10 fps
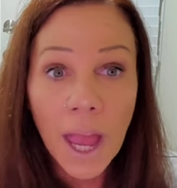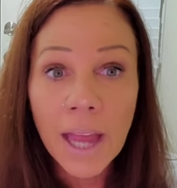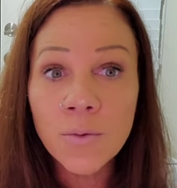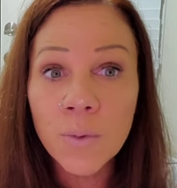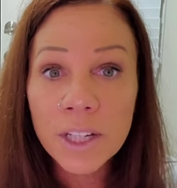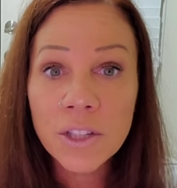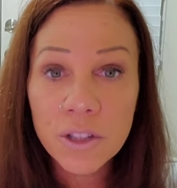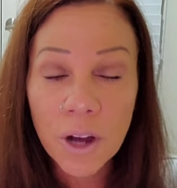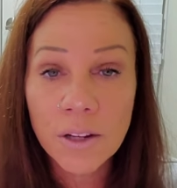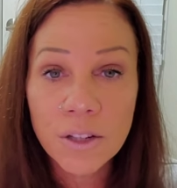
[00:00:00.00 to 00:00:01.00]
And wish
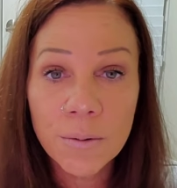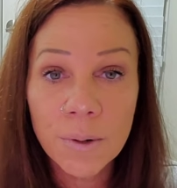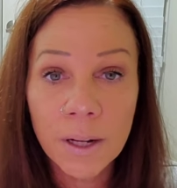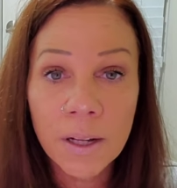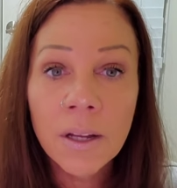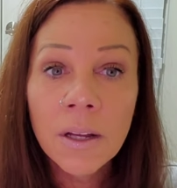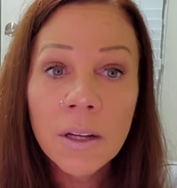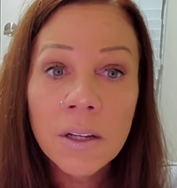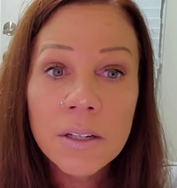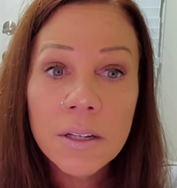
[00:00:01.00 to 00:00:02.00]
Joshua
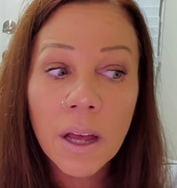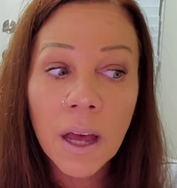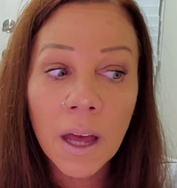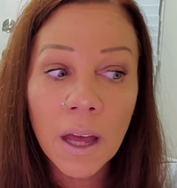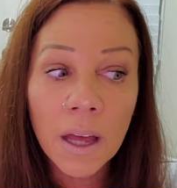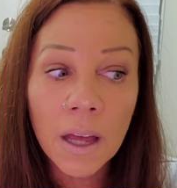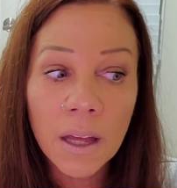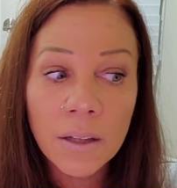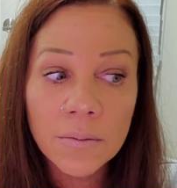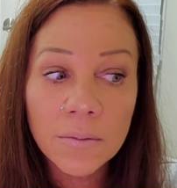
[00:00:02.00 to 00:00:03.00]

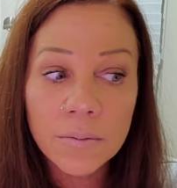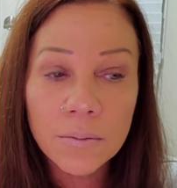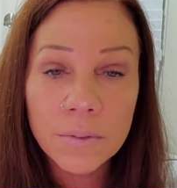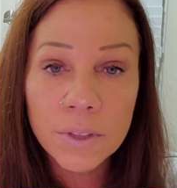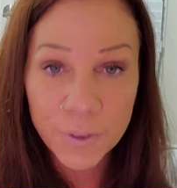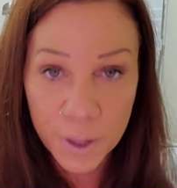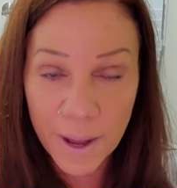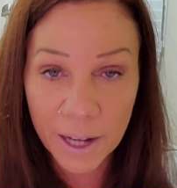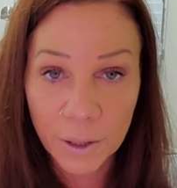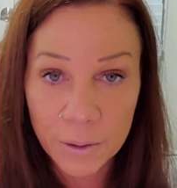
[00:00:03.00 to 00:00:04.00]
uh, to feel
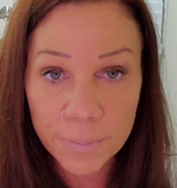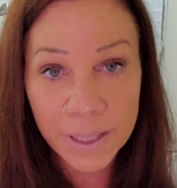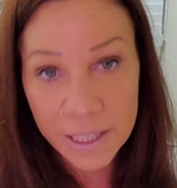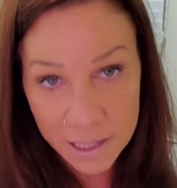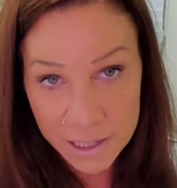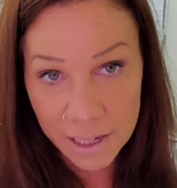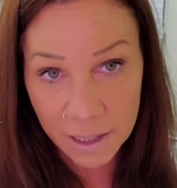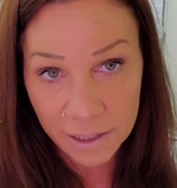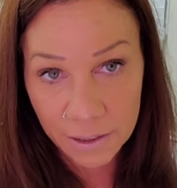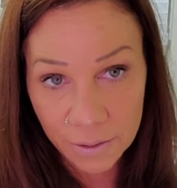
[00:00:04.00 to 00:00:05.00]
better, because he's sick.
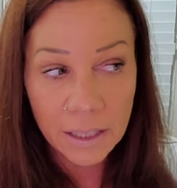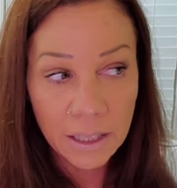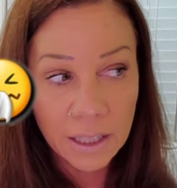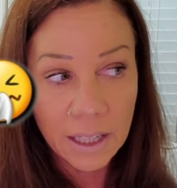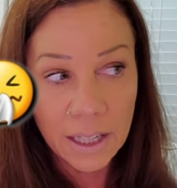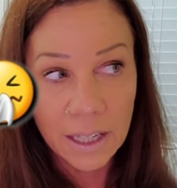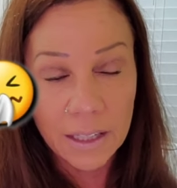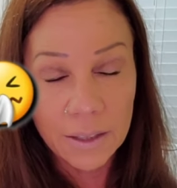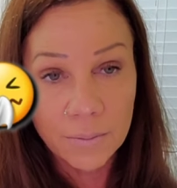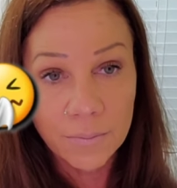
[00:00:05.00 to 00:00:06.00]

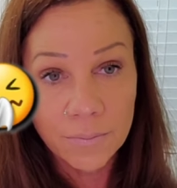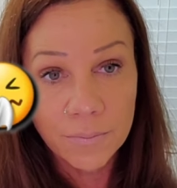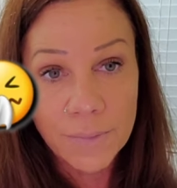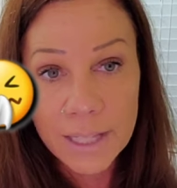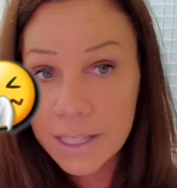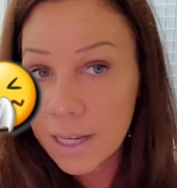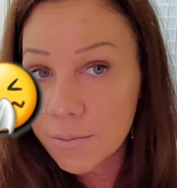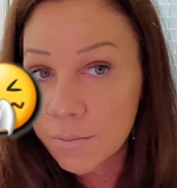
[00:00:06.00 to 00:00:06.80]
That's it.